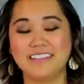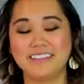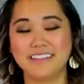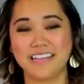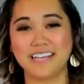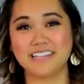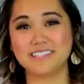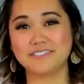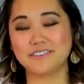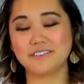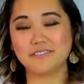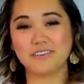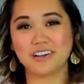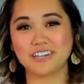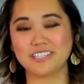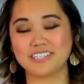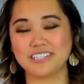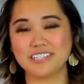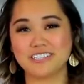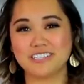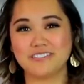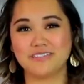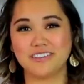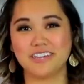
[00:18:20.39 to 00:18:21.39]
Thanks for
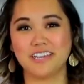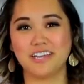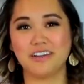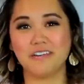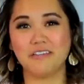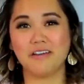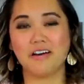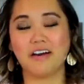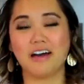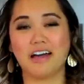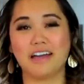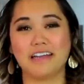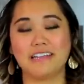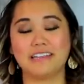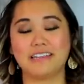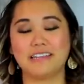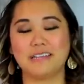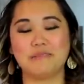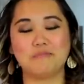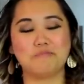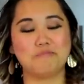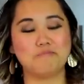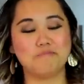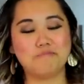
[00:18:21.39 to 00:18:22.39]
watching this video on
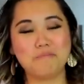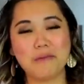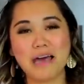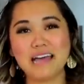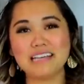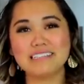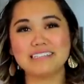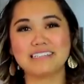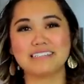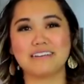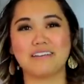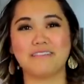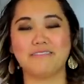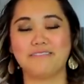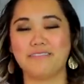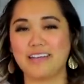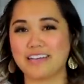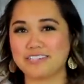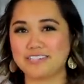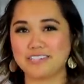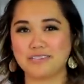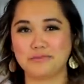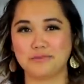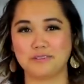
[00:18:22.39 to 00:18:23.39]
the best
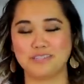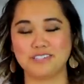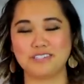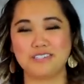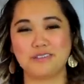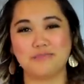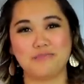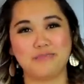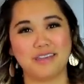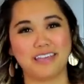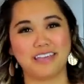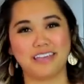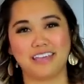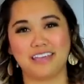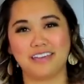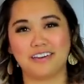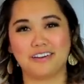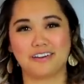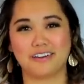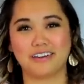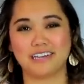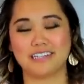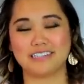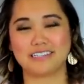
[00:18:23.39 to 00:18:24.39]
vegetables to make in
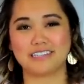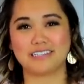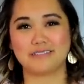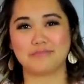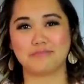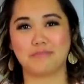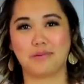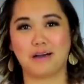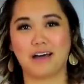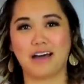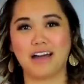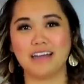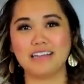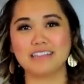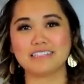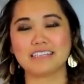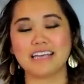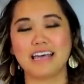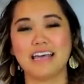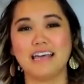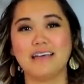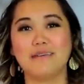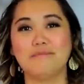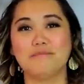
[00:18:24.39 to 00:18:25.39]
your Instant Pot.
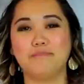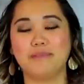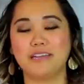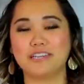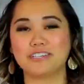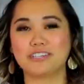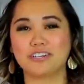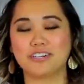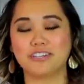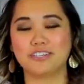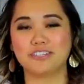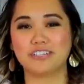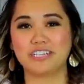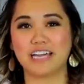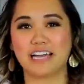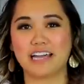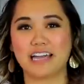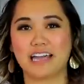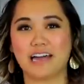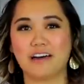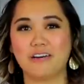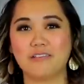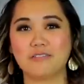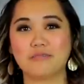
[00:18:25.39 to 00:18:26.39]
Make sure you
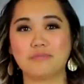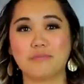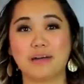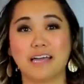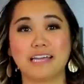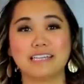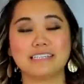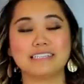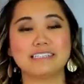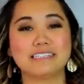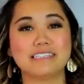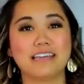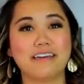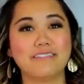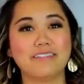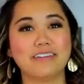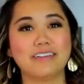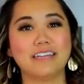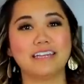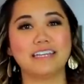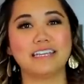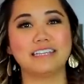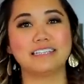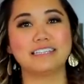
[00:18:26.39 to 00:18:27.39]
check out my
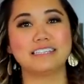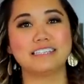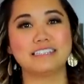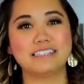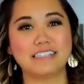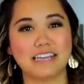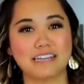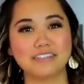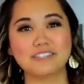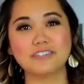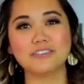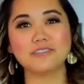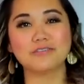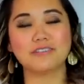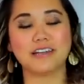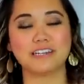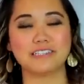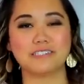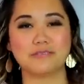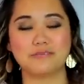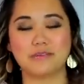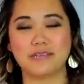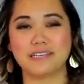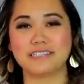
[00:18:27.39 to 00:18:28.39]
7 essential
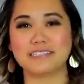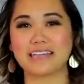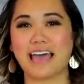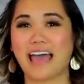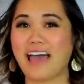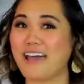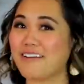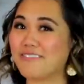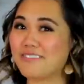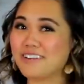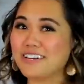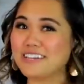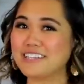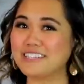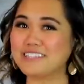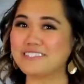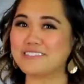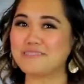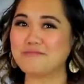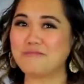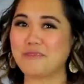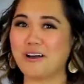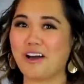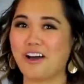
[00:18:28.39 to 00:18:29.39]
recipes every
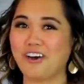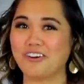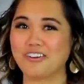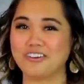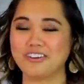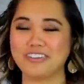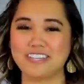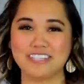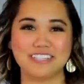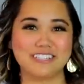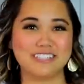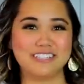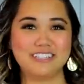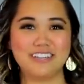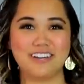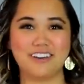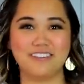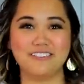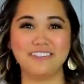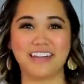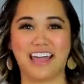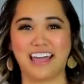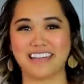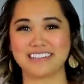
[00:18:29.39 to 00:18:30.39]
Instant Pot owner needs to
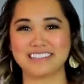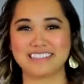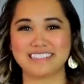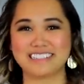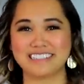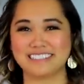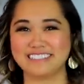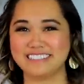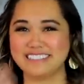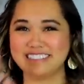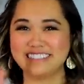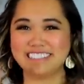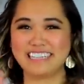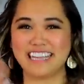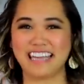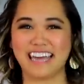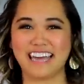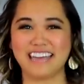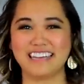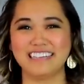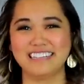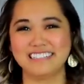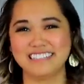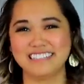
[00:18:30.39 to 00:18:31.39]
know next. See ya!